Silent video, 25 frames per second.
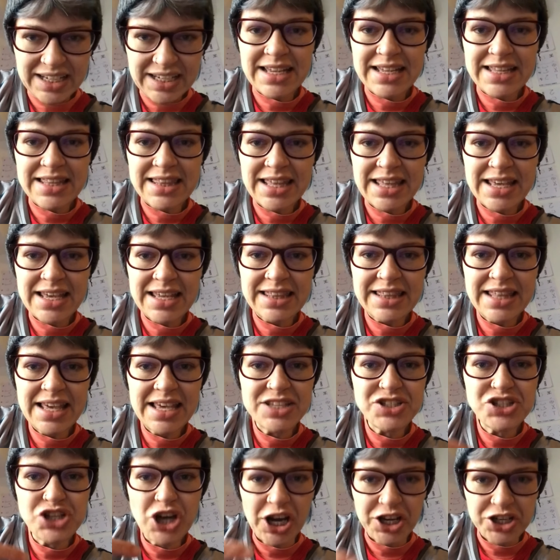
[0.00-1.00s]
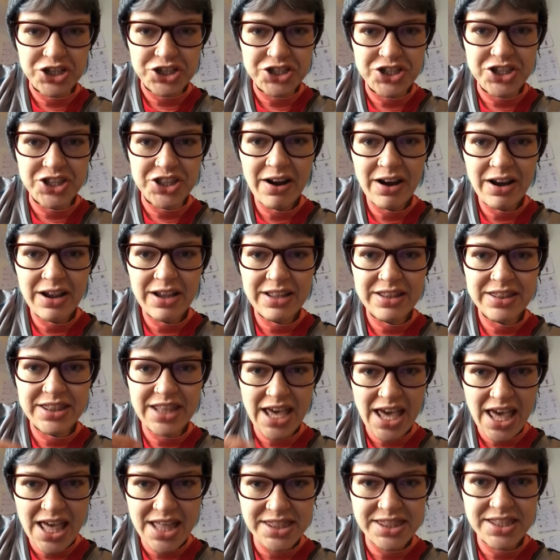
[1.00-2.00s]
They judged
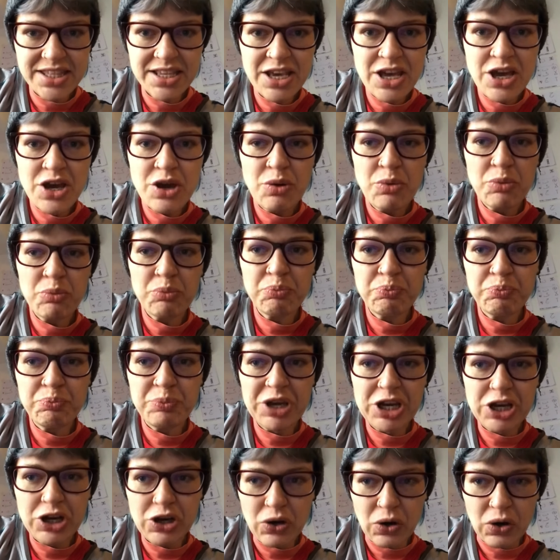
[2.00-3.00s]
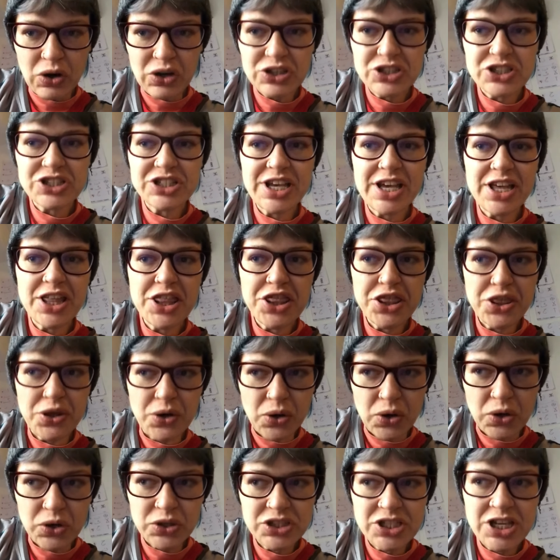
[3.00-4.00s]
that because they
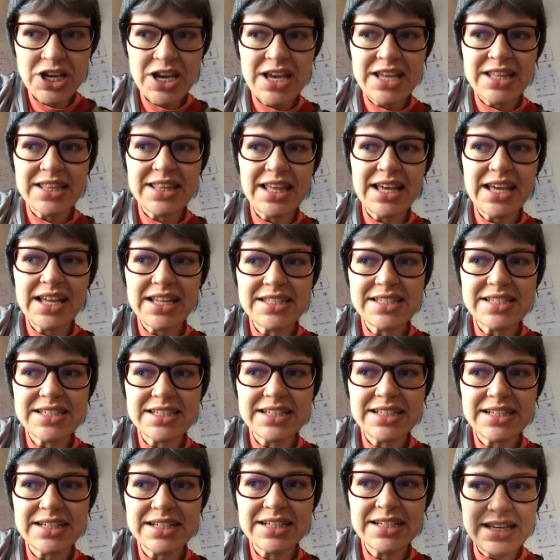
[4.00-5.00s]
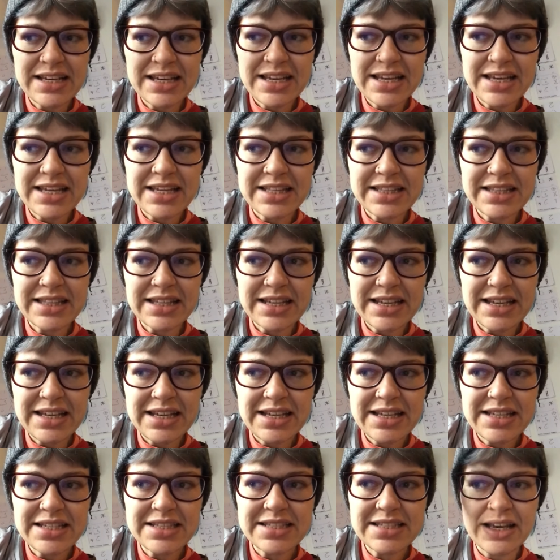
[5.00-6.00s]
thought that it
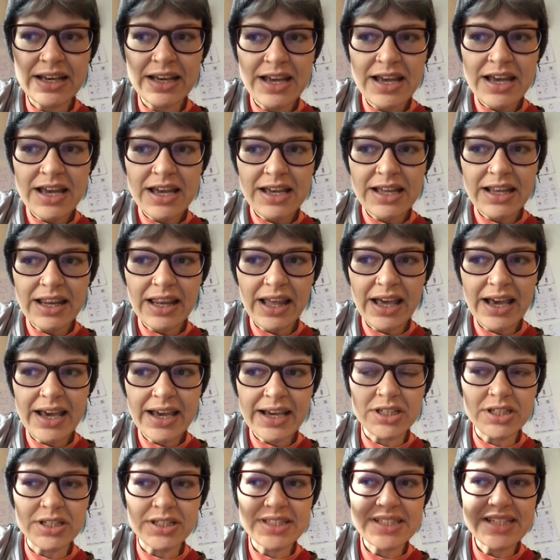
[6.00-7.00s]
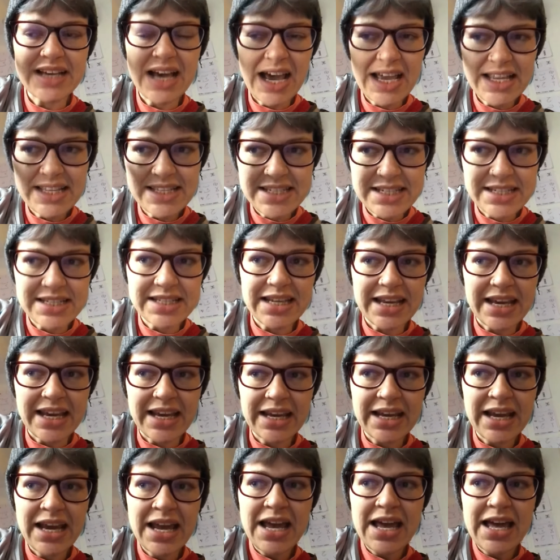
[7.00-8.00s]
is like
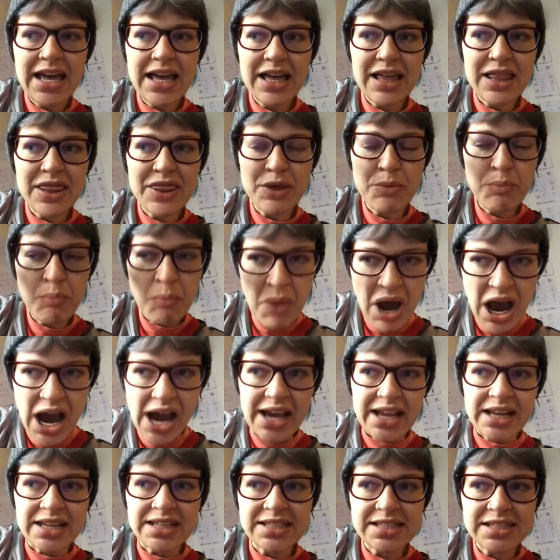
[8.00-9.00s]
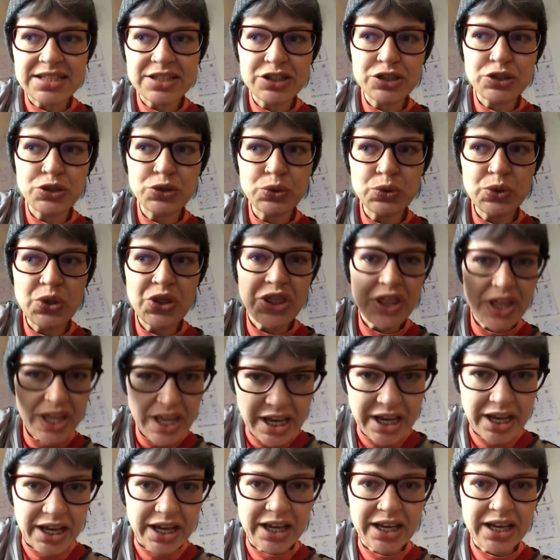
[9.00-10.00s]
tightening the mind to
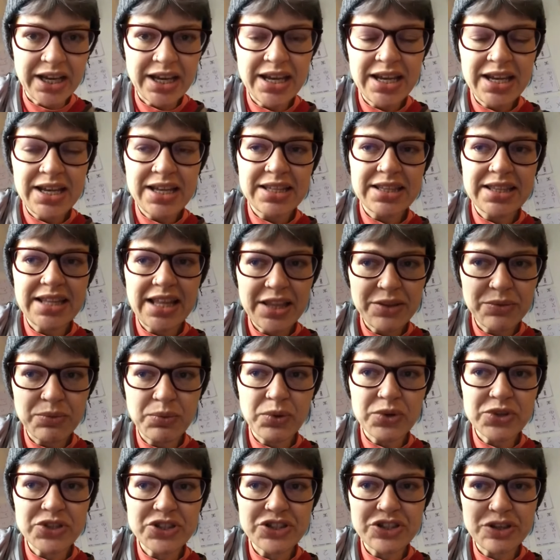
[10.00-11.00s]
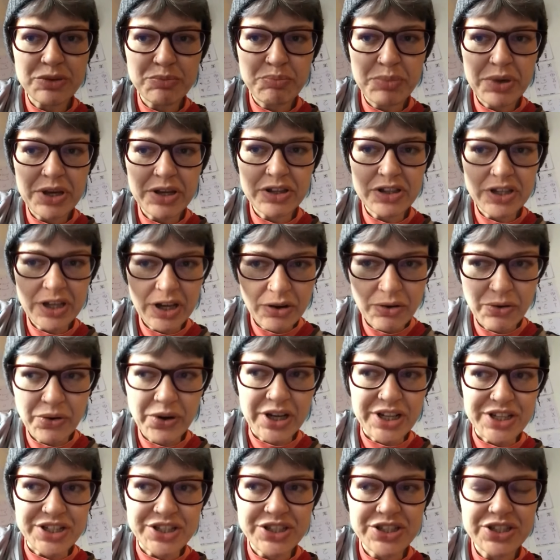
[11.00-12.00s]
think. That was the
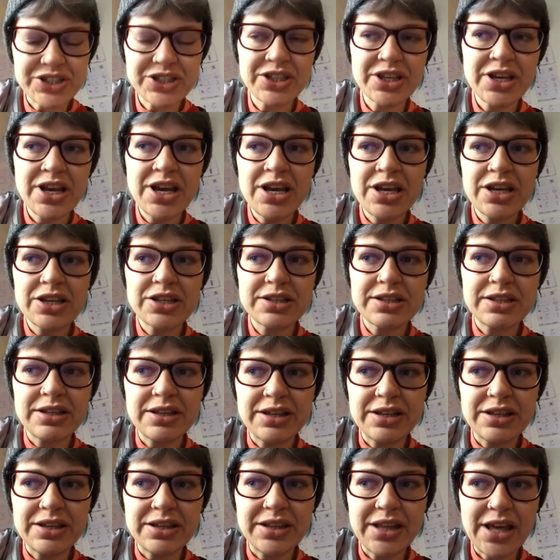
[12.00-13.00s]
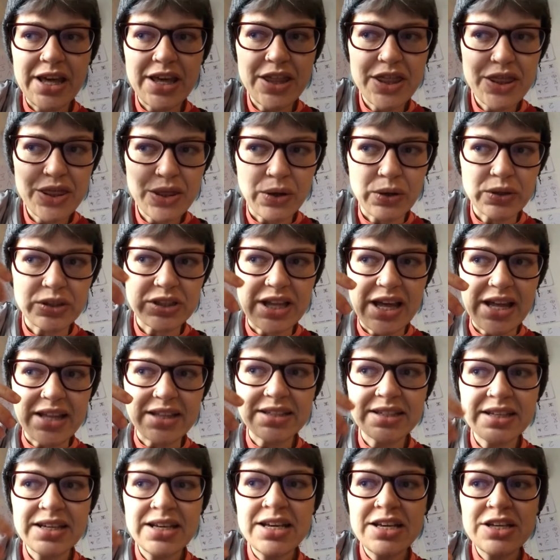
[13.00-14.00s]
Pythagoreans, they thought that.